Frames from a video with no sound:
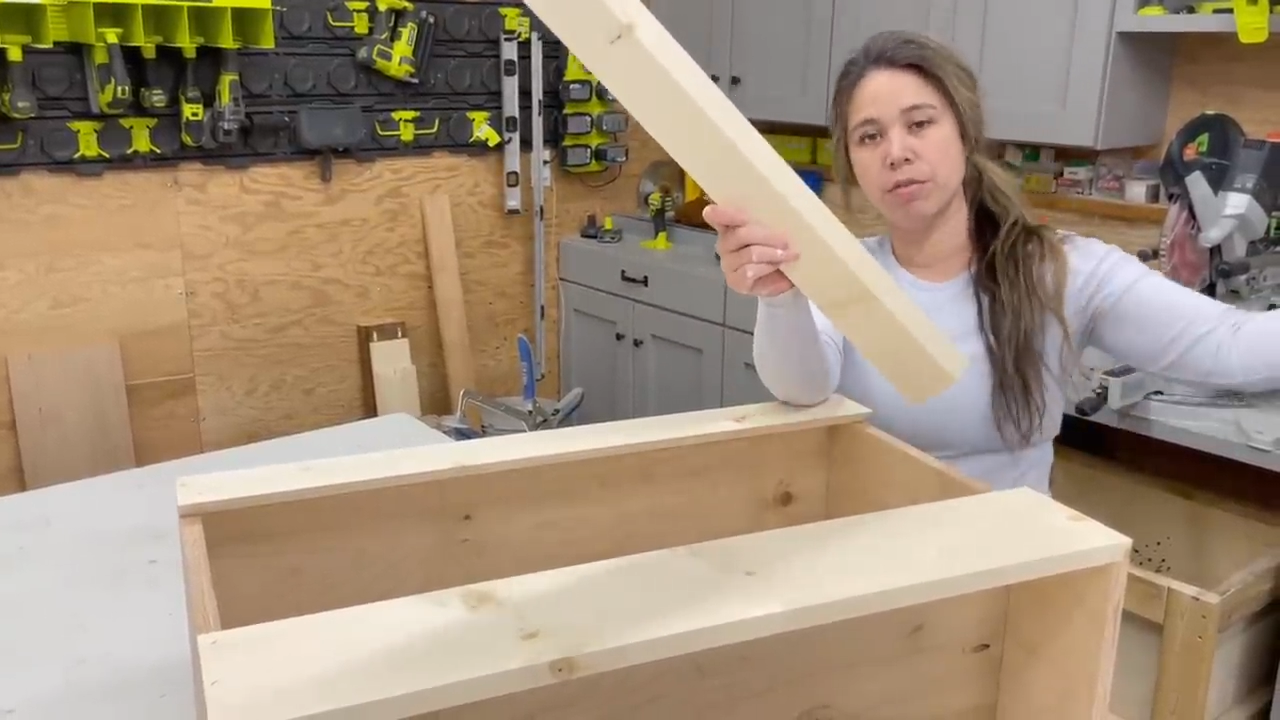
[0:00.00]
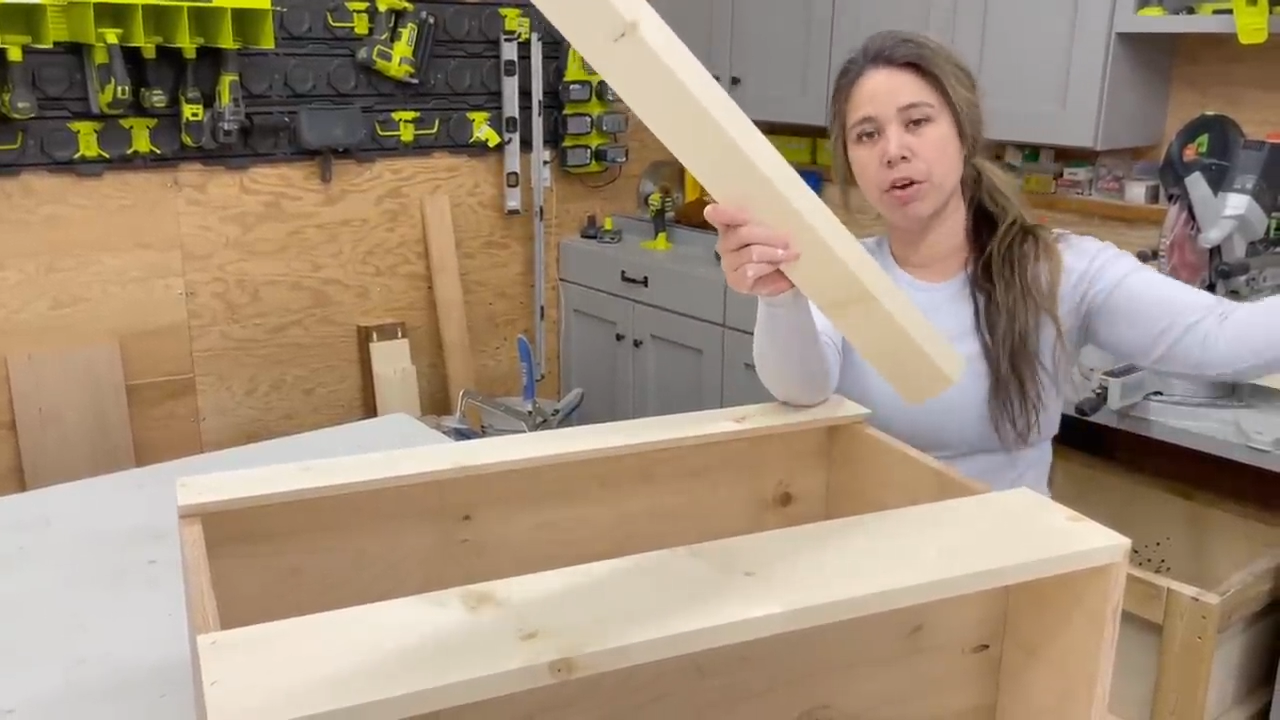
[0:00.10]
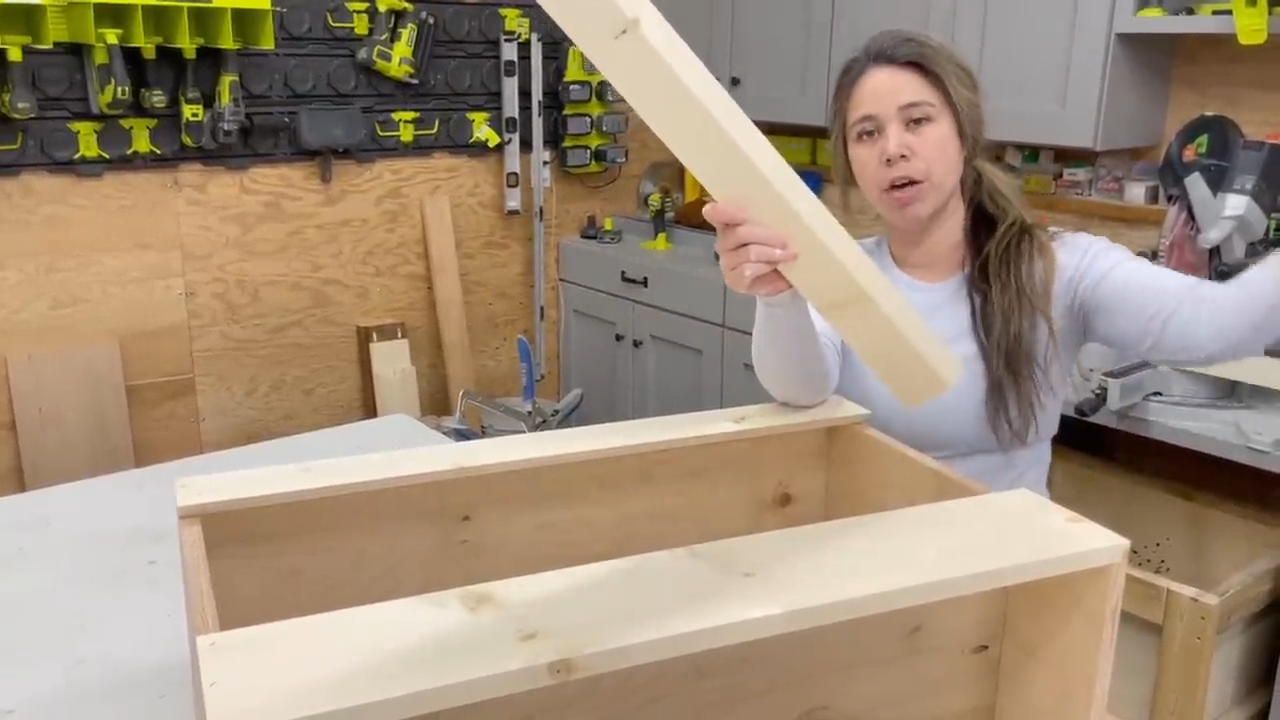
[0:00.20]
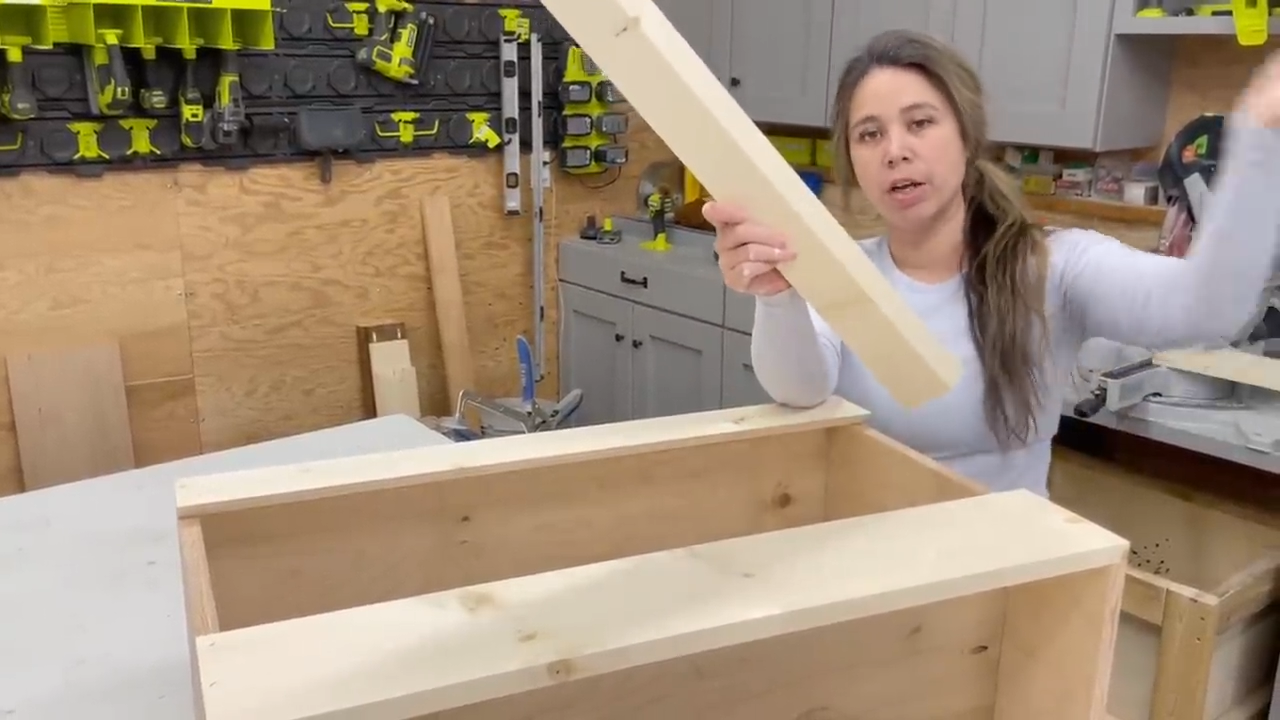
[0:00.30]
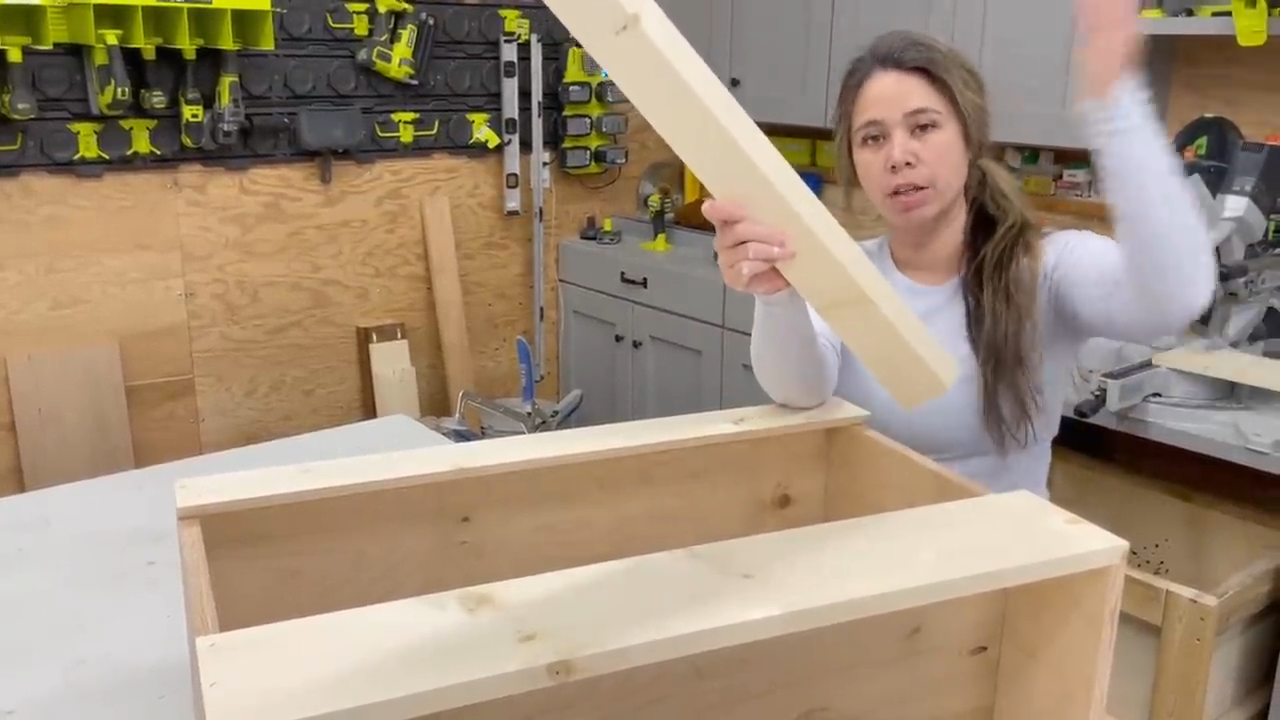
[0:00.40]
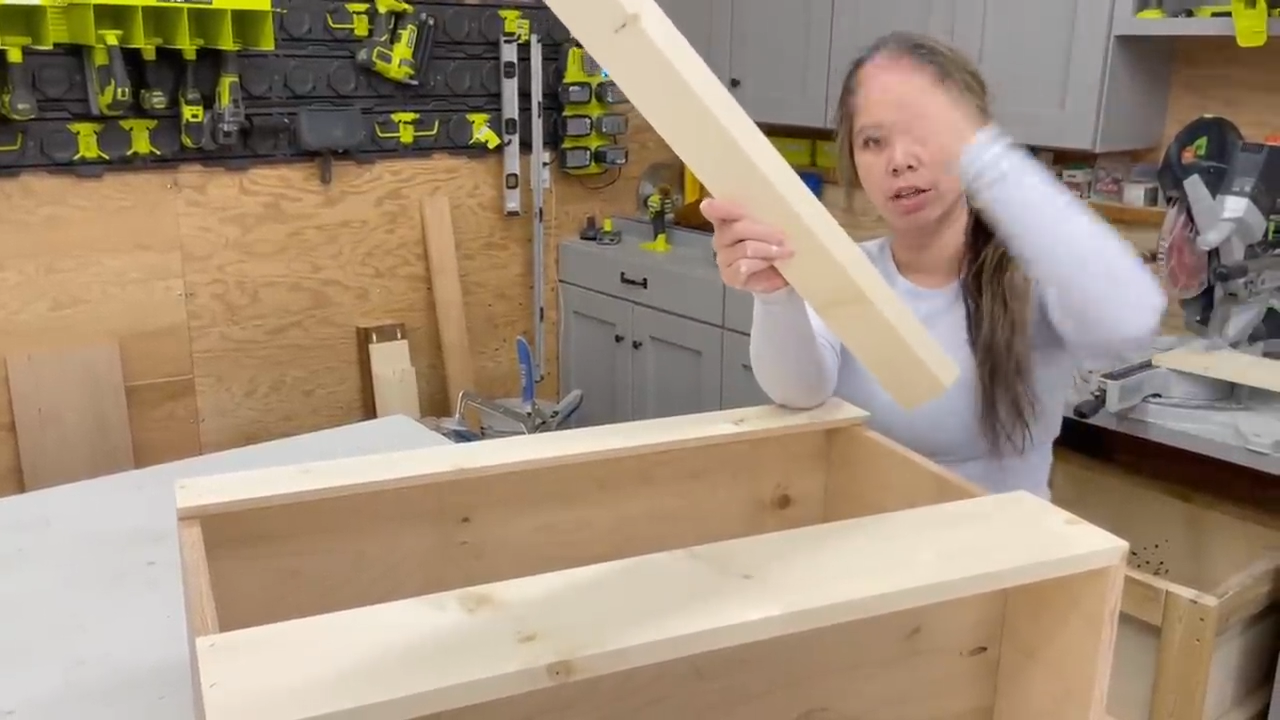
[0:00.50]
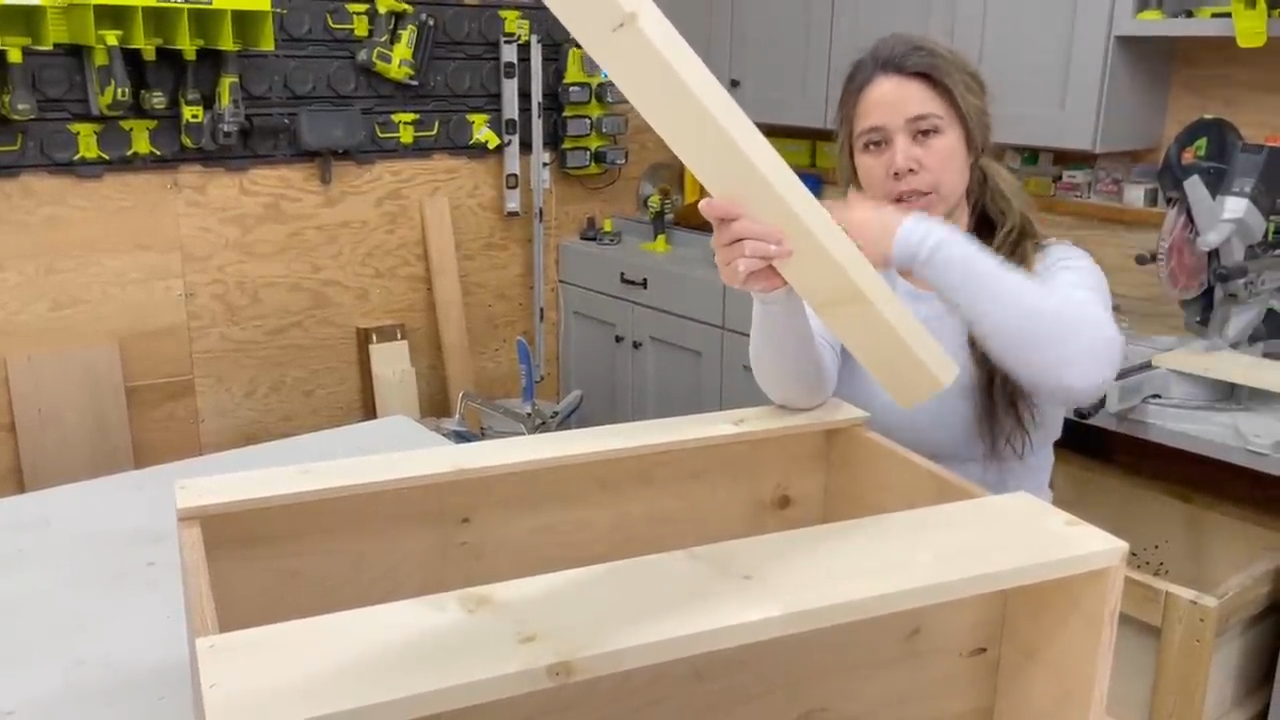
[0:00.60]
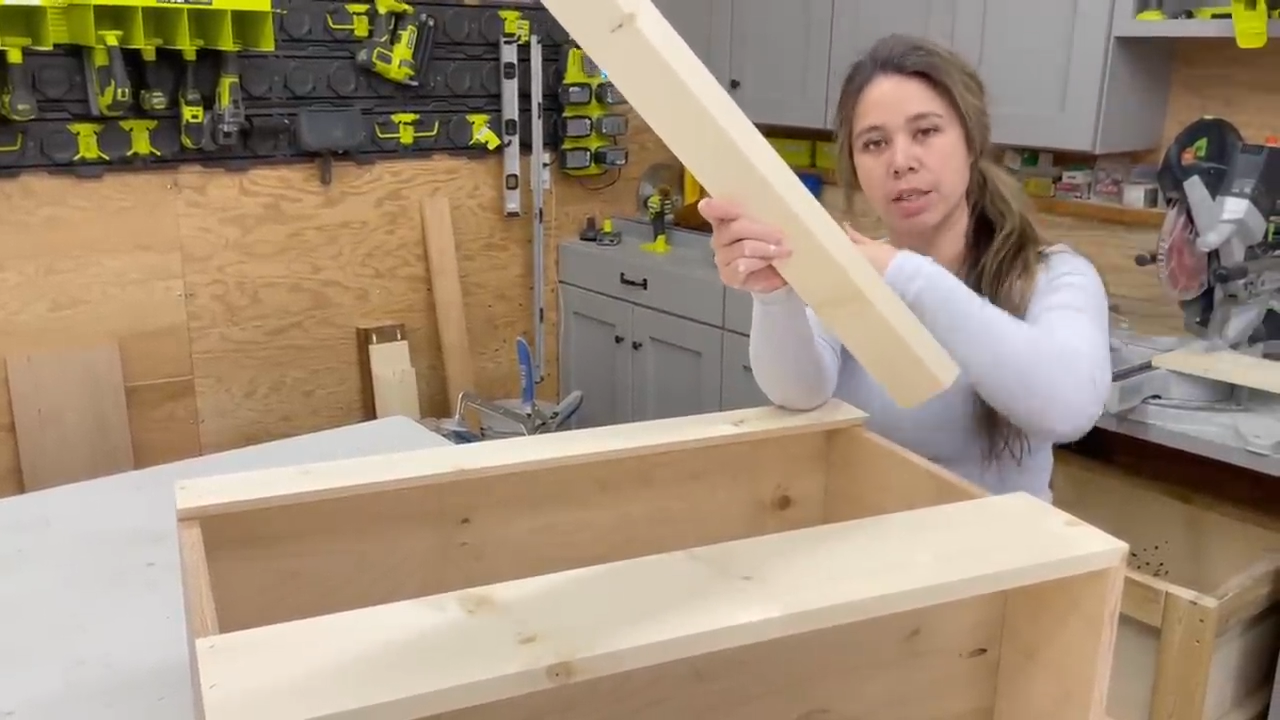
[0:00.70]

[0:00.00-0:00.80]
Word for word: figure out the